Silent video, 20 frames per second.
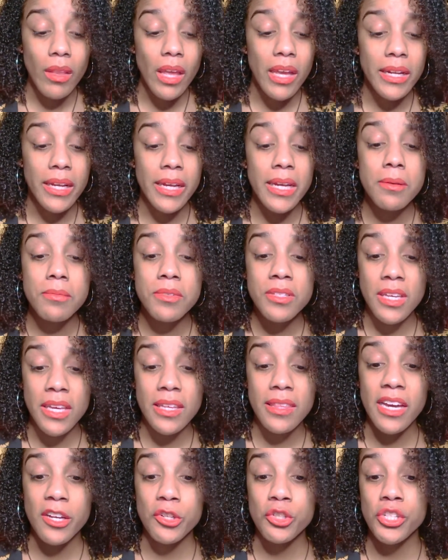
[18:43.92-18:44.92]
And I am
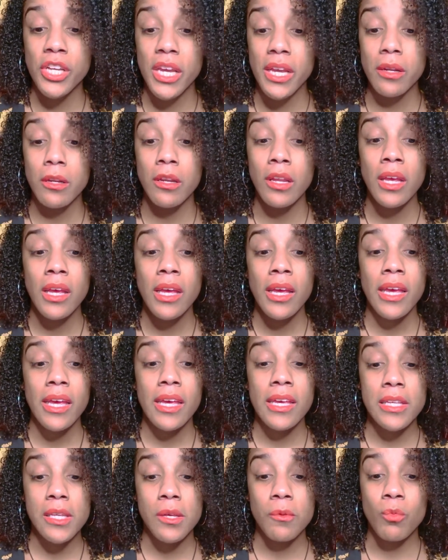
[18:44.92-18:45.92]
seeing that Shane
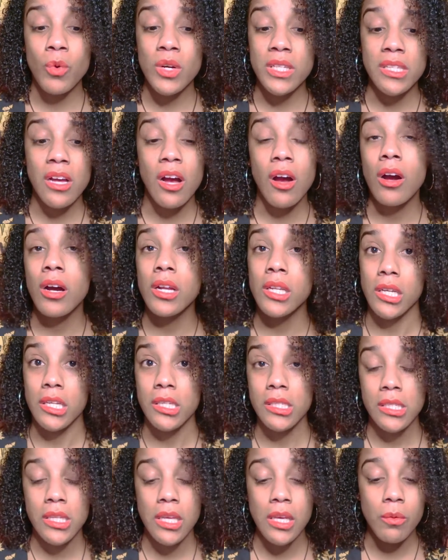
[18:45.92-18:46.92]
it was not
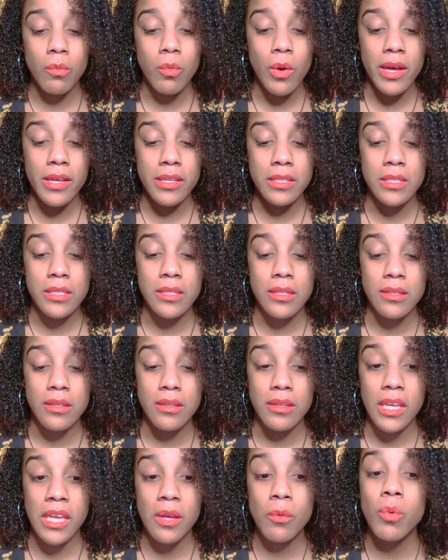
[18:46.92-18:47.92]
honest. He was
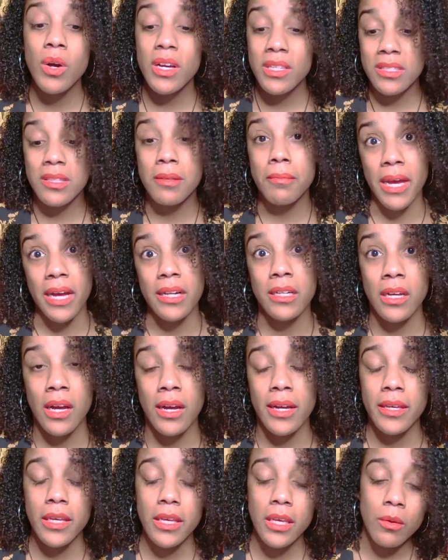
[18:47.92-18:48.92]
he was the bad
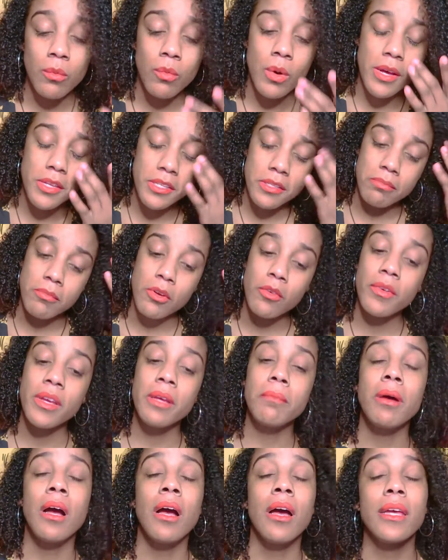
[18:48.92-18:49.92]
guy. He was
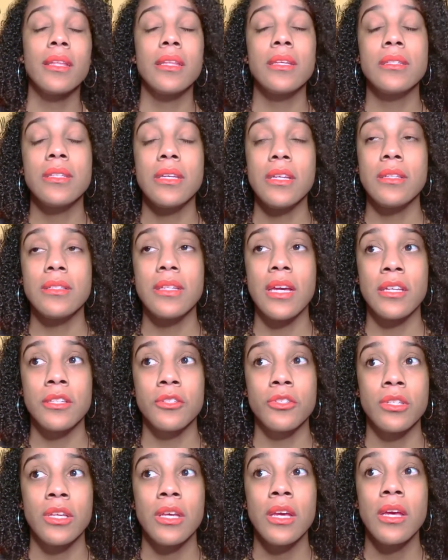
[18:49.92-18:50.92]
moving behind the scenes
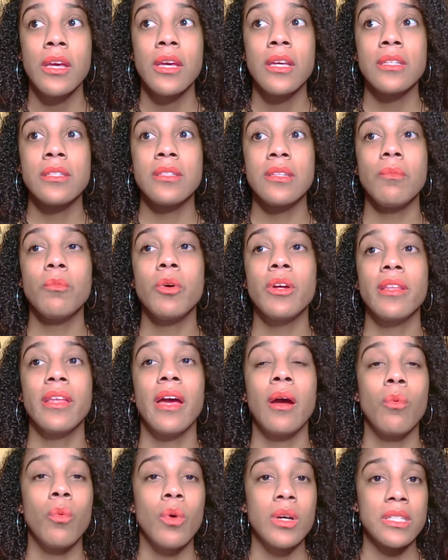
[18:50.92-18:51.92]
as someone
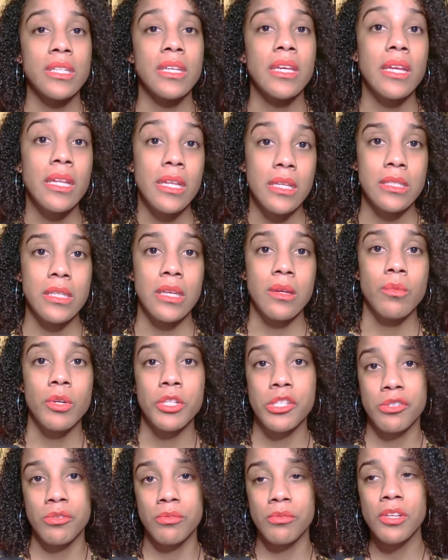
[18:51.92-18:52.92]
that wasn't innocent,
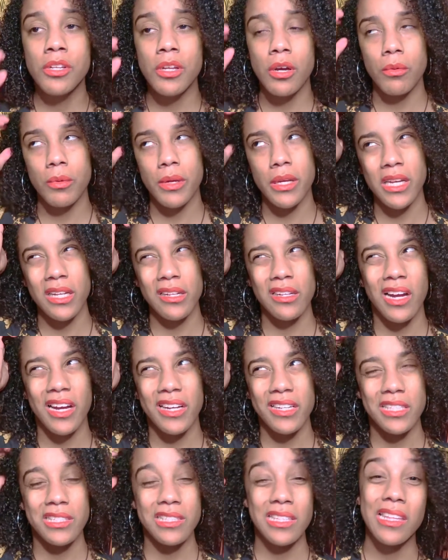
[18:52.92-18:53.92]
which you know, we can
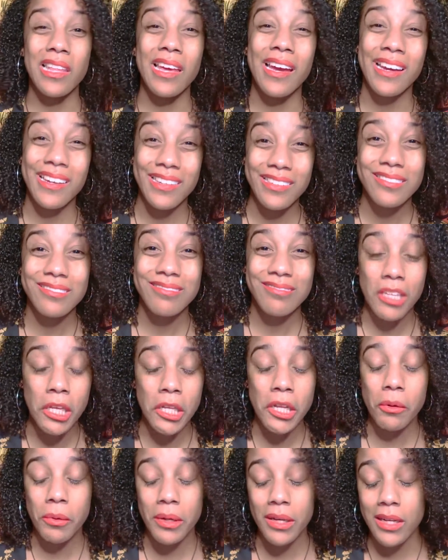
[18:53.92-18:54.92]
kind of see that.
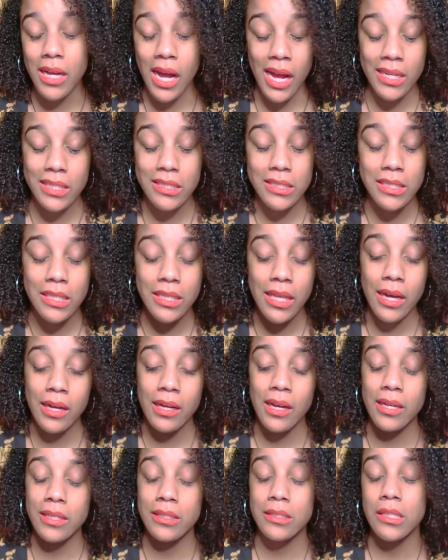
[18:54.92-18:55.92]
You know, we can kind of see that,
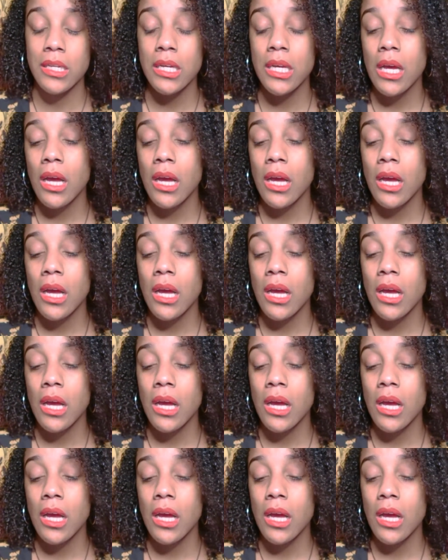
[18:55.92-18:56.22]
guys.